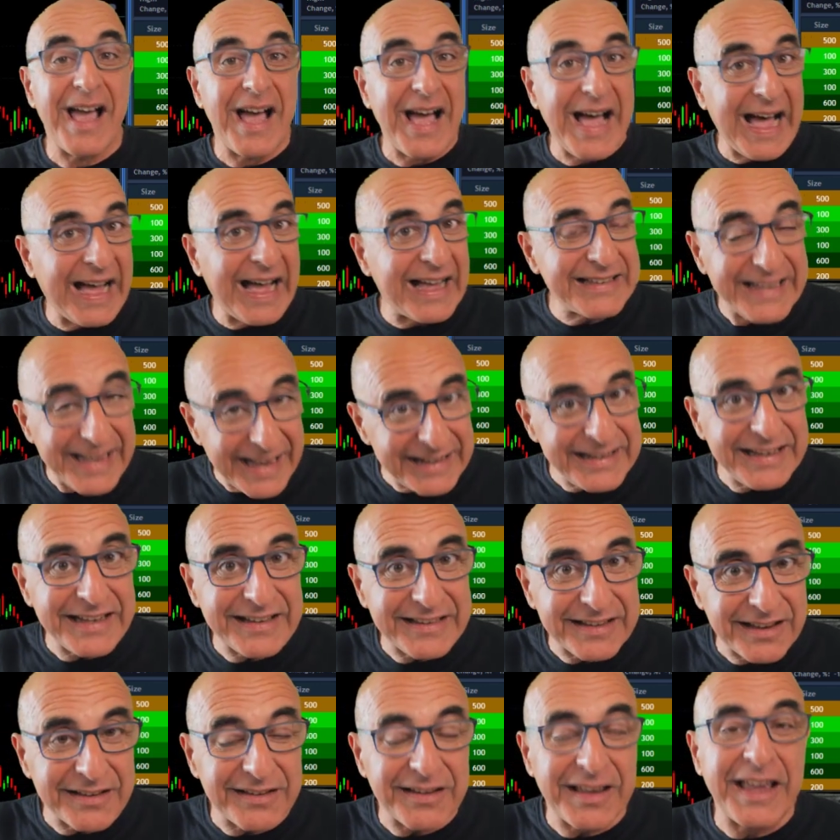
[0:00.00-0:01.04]

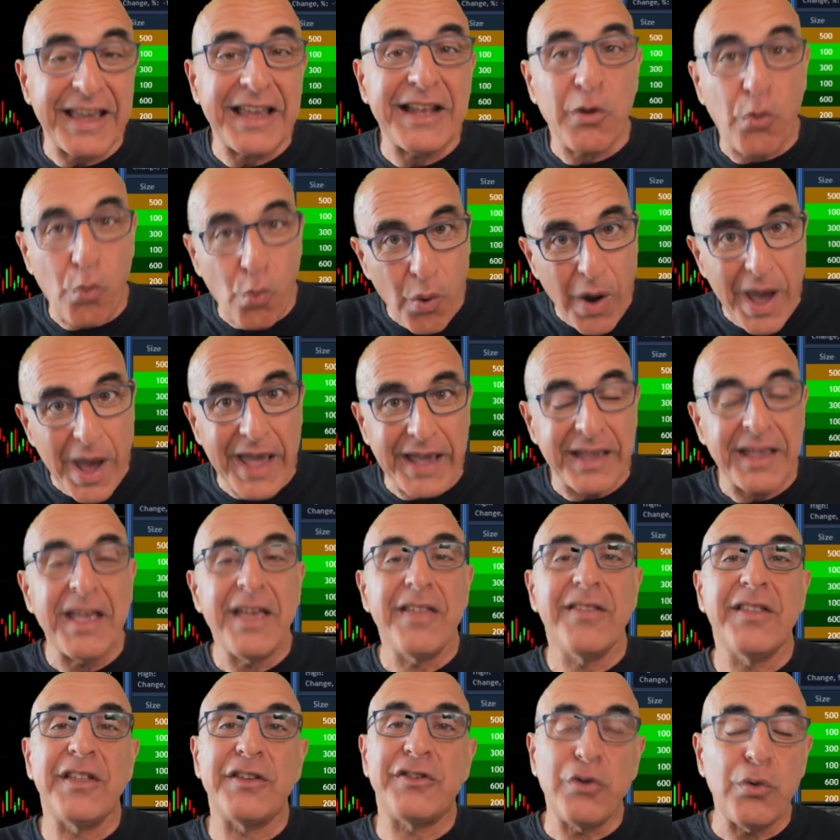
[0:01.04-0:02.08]
unedited in a way
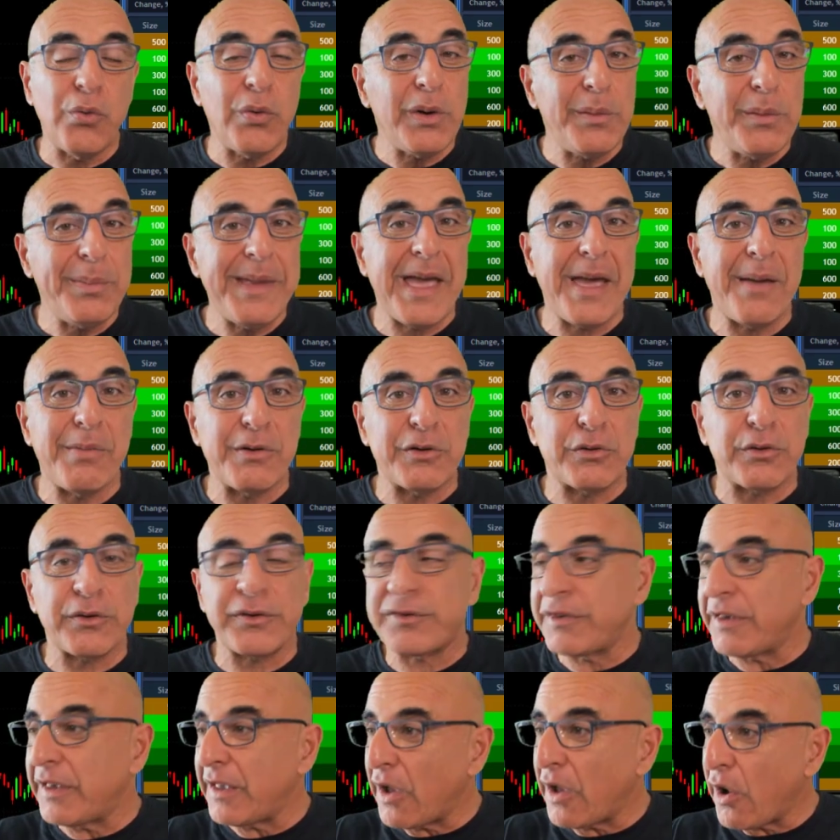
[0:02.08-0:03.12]
that you will be able to
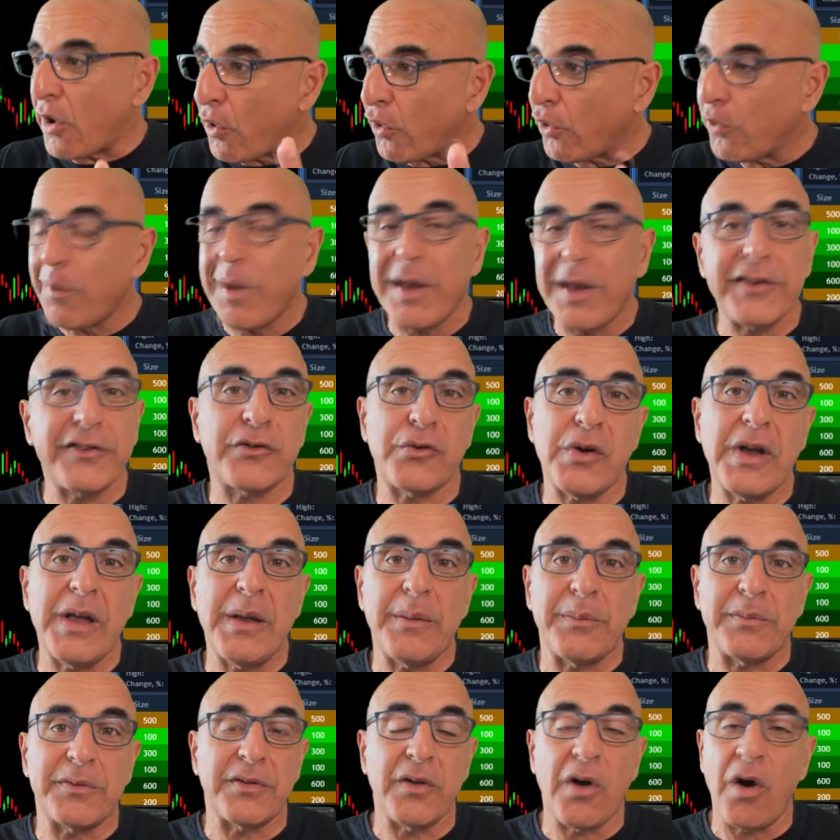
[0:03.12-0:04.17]
see all my
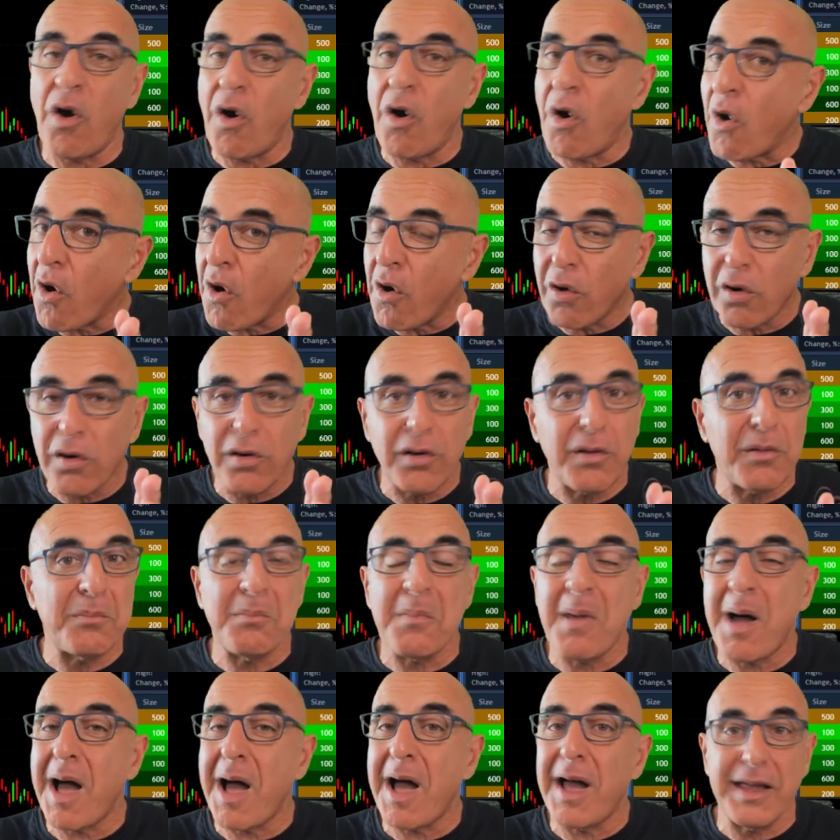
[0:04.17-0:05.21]
screens, all
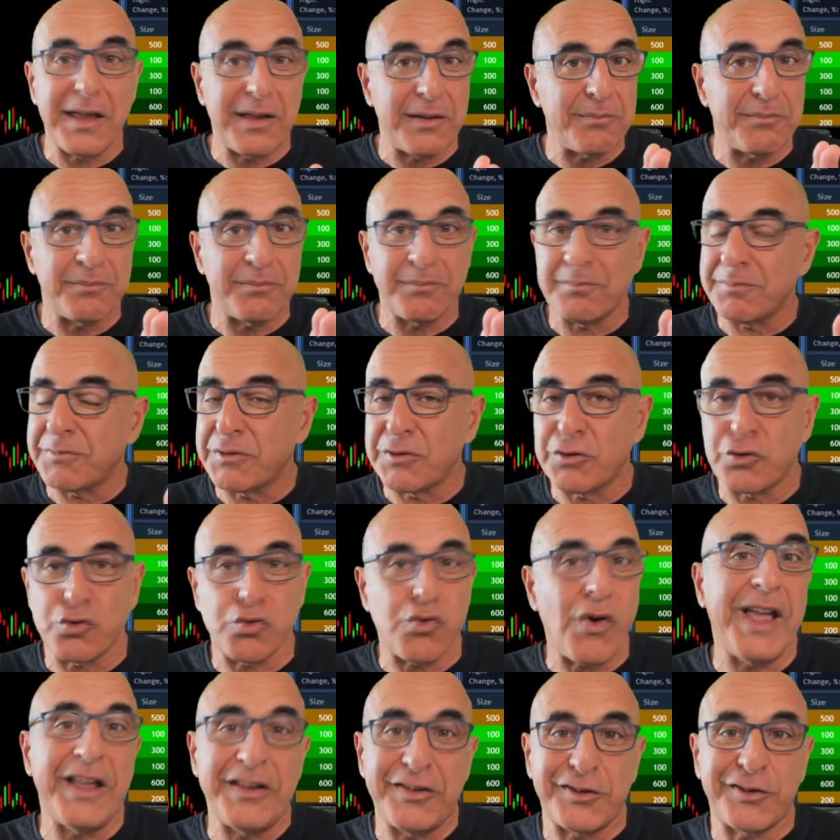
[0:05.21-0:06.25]
my
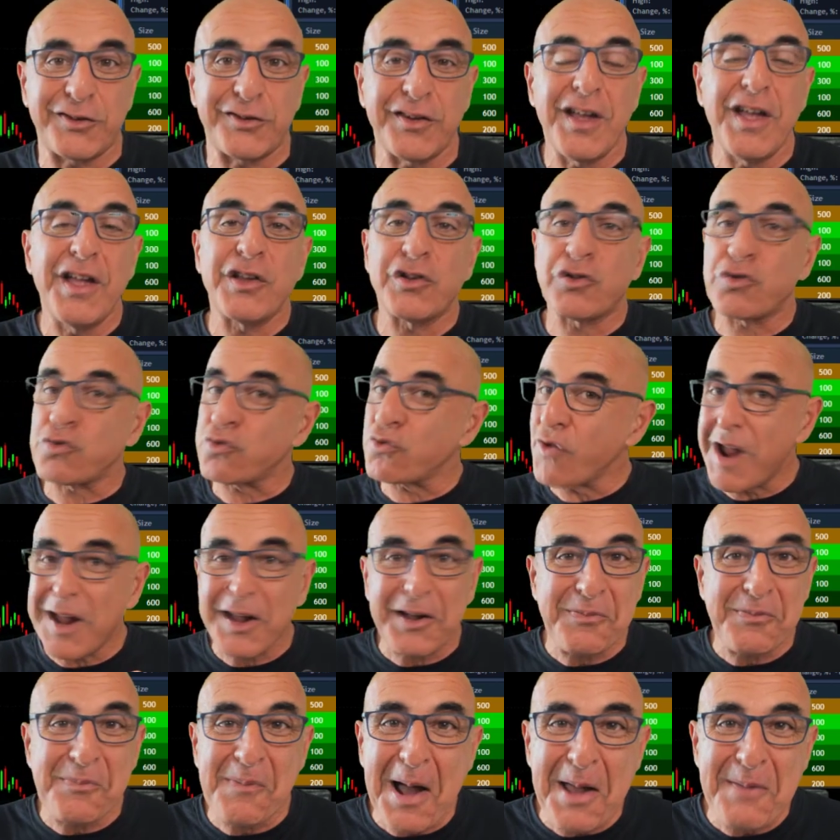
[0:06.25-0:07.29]
trades,
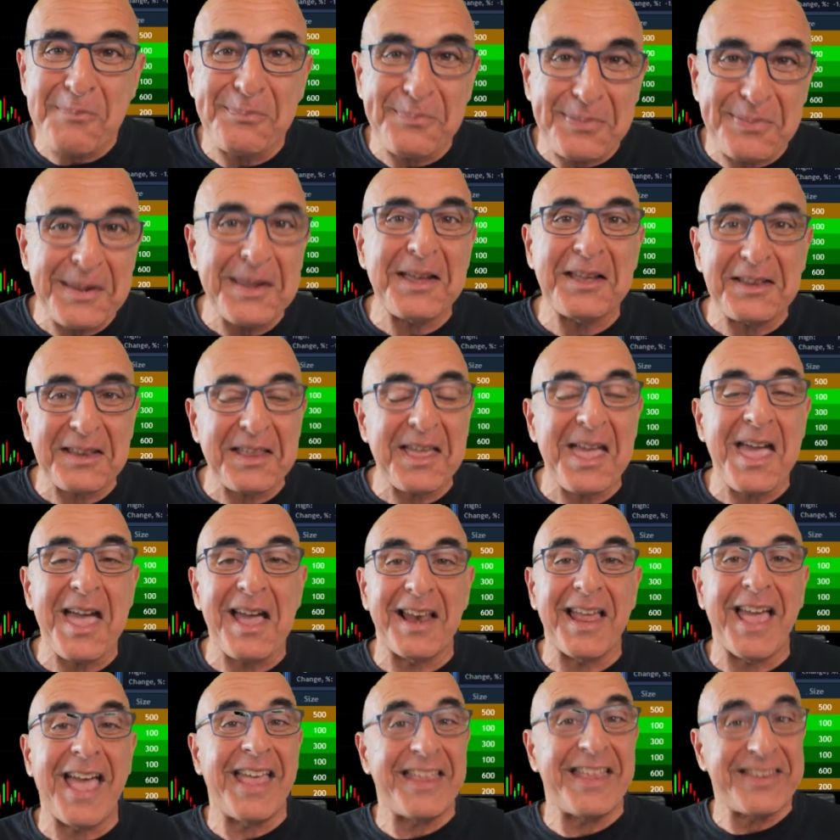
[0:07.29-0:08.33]
track my P&L
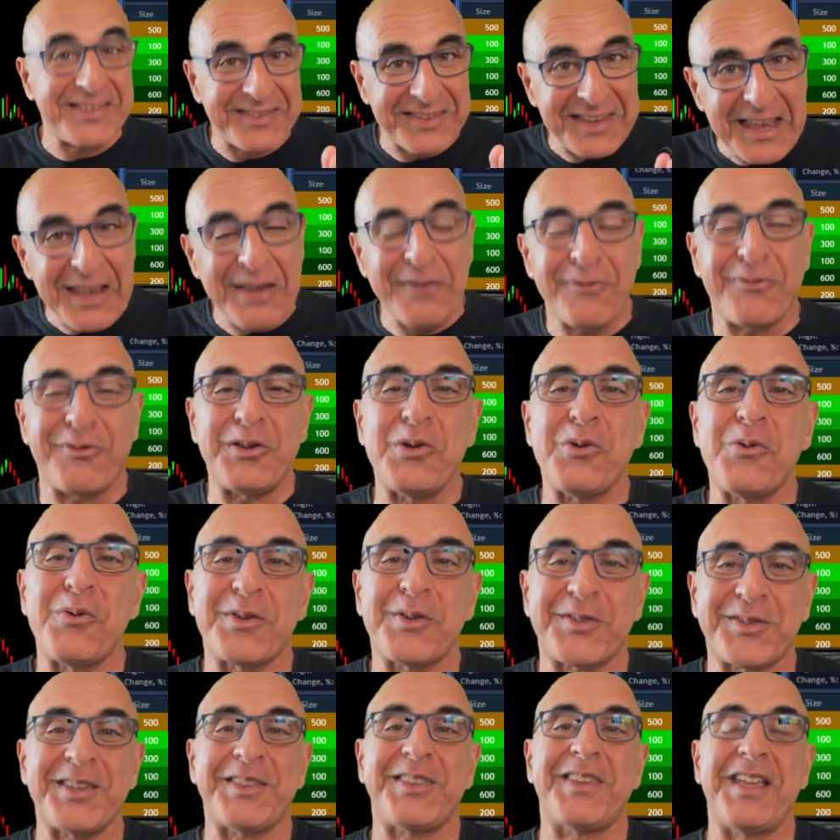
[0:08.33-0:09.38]
as if you were
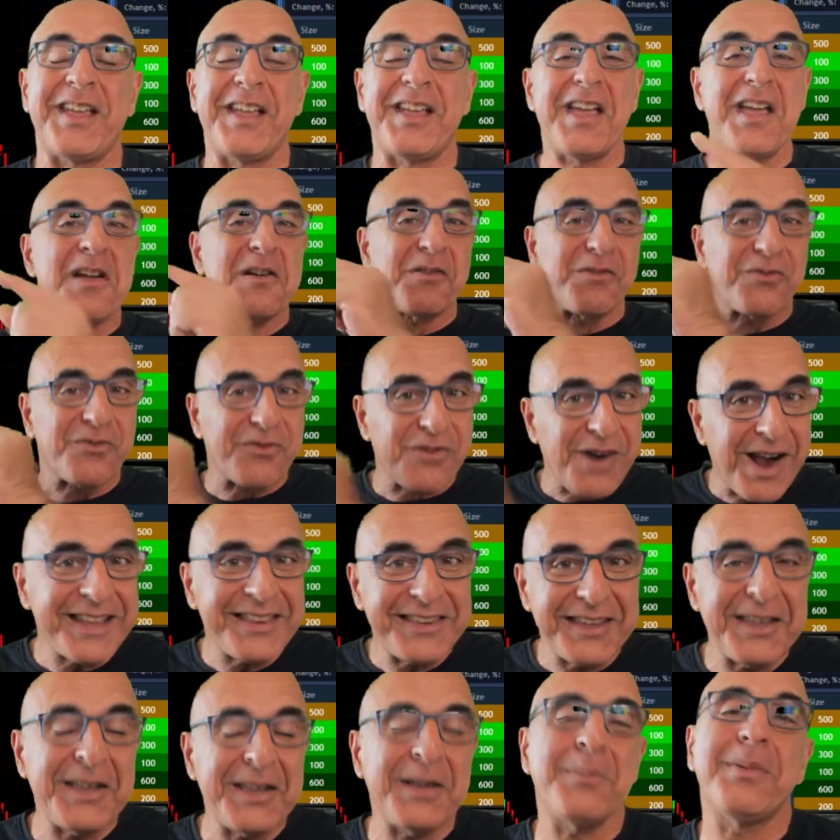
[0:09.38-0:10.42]
sitting right
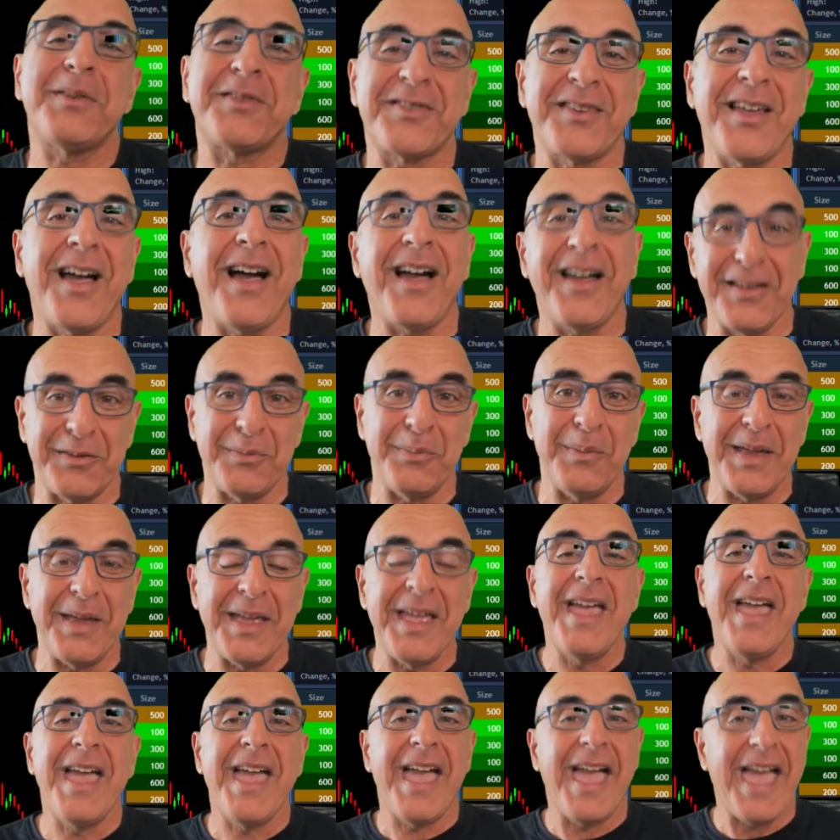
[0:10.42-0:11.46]
here beside me
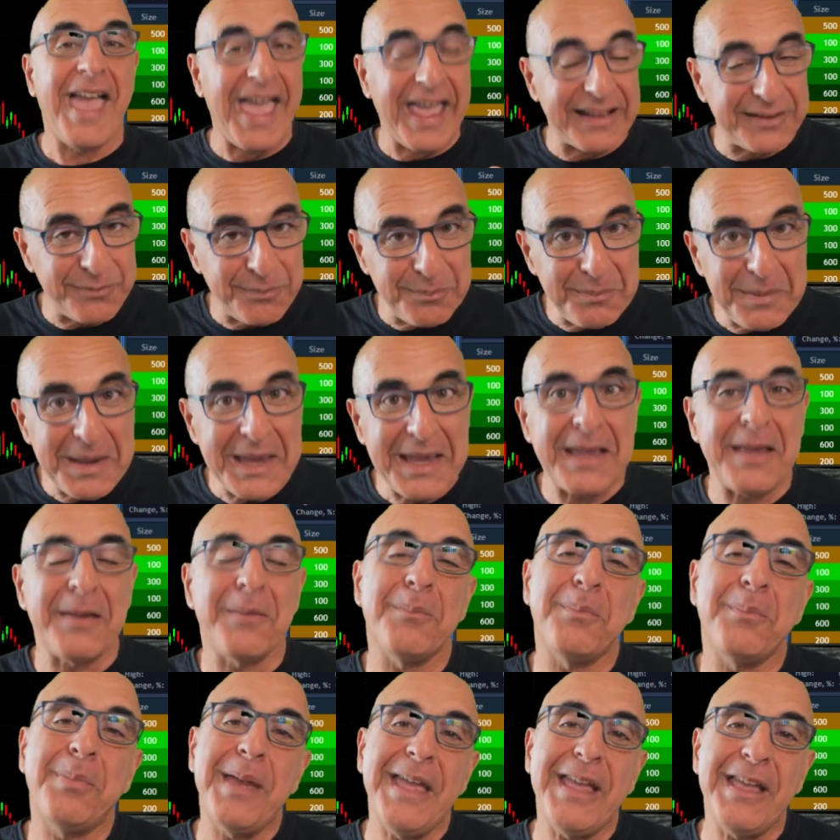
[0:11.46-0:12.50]
and me
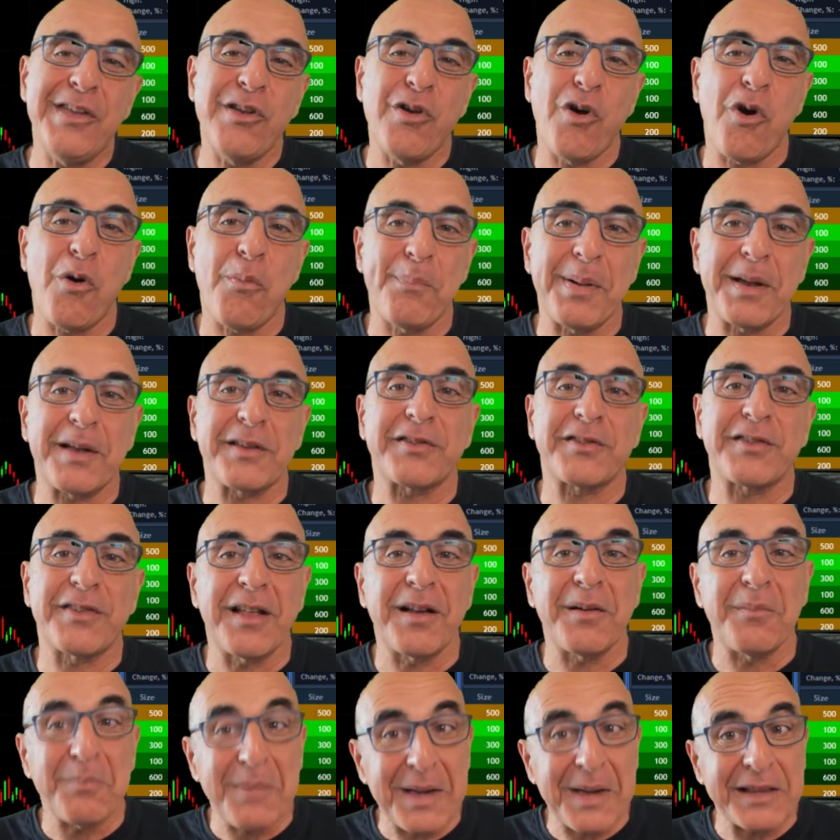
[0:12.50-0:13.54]
being your personal
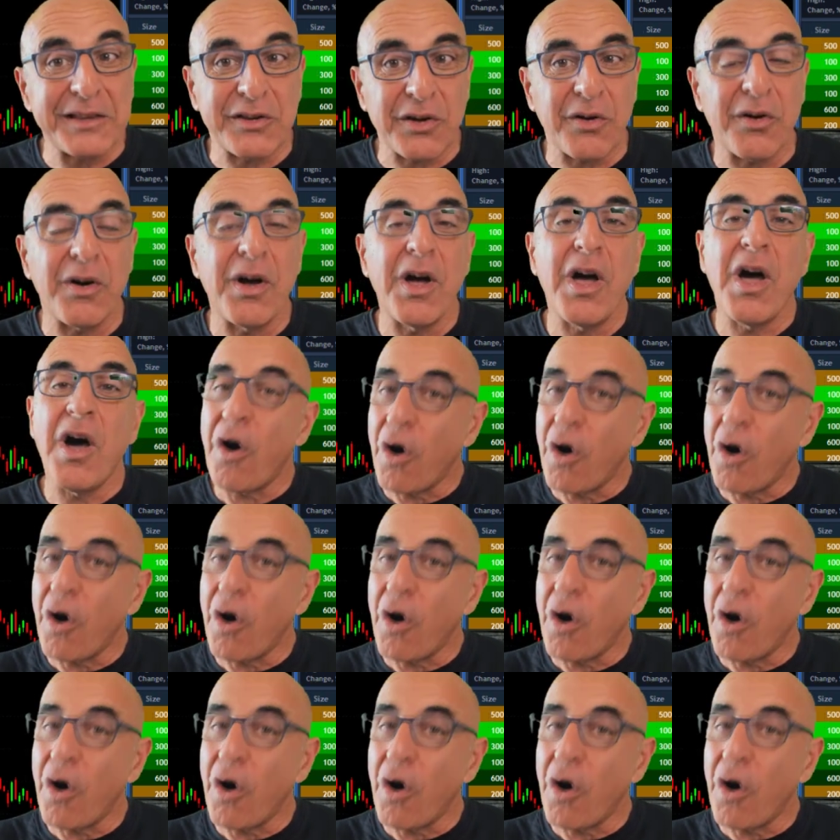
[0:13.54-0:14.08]
mentor.